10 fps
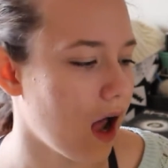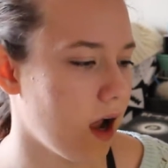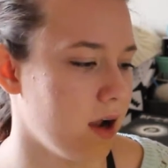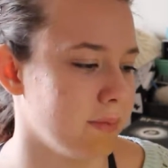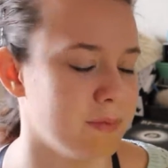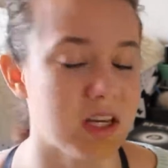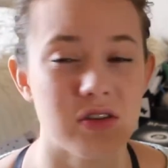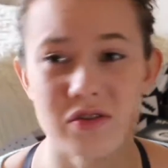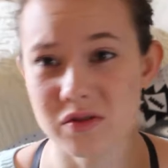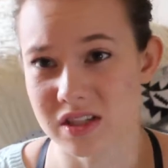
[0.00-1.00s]
But
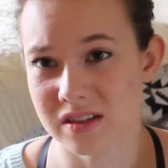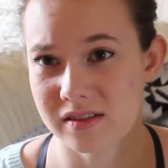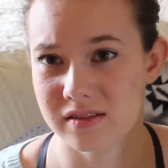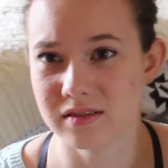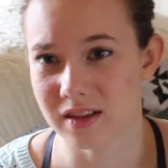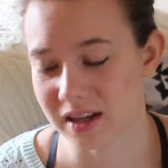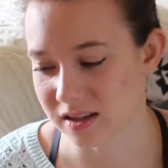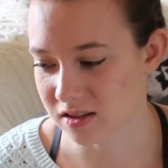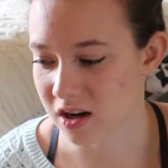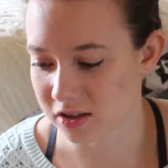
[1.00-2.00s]
you do get, like,
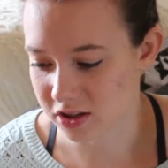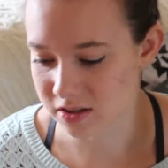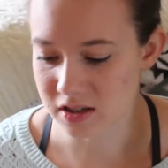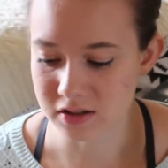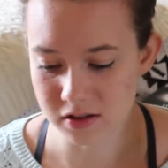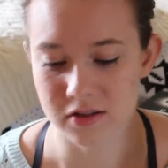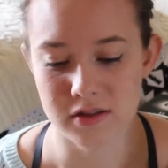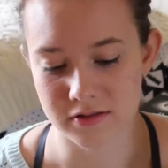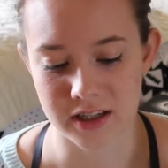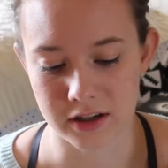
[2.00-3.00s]
it's not just
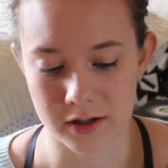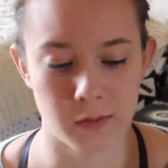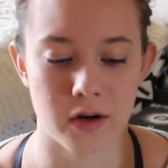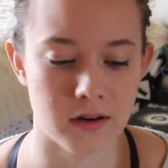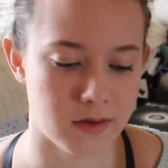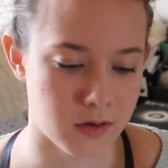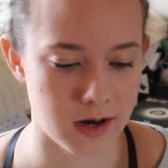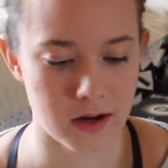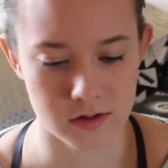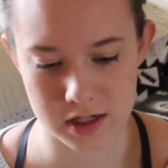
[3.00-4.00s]
exclusively her point of view and
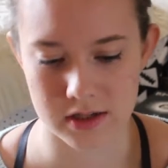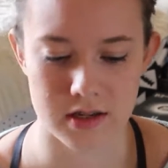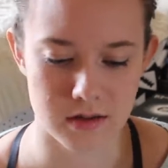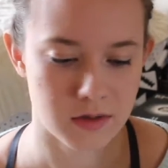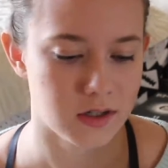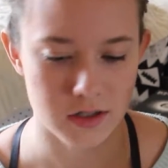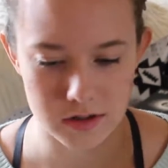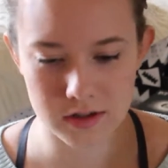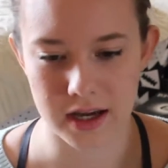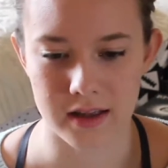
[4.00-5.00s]
how she sees the world. You
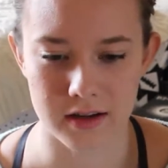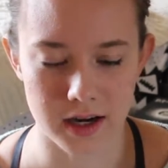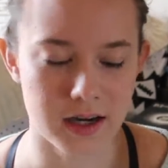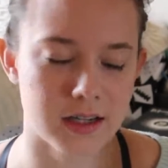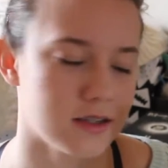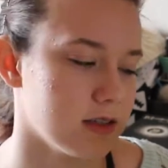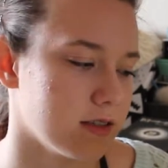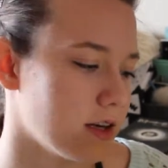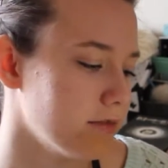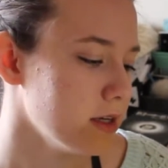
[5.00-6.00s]
do get other characters and
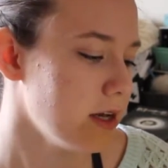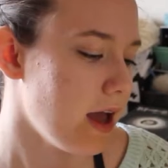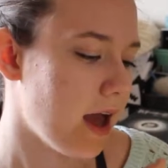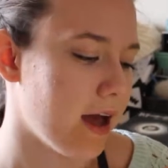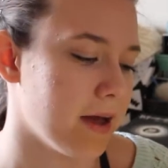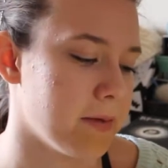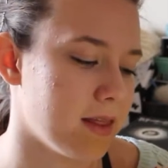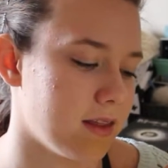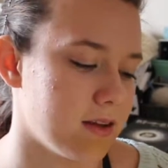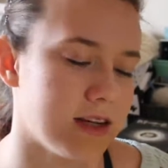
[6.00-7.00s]
stuff.
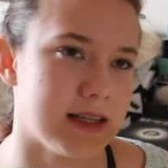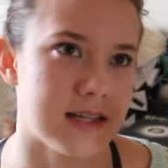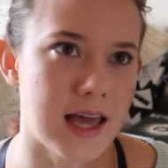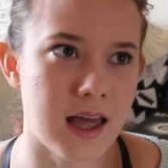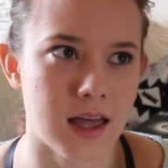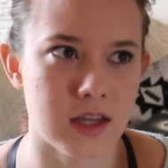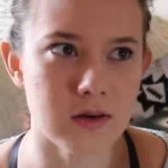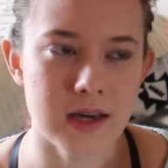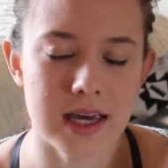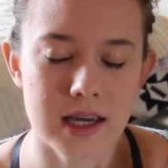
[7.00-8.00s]
And then there is
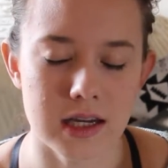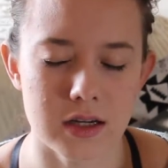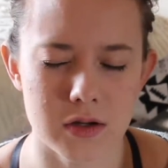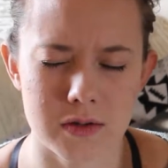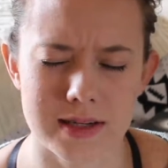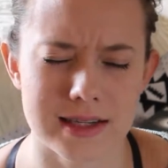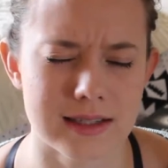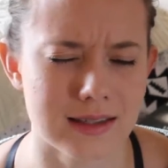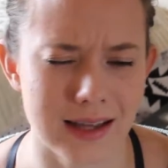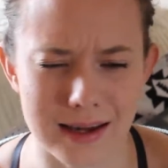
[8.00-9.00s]
Yukine, who
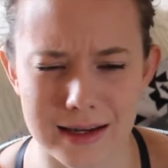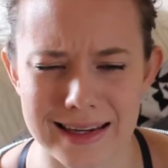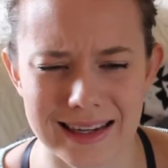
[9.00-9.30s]
is like,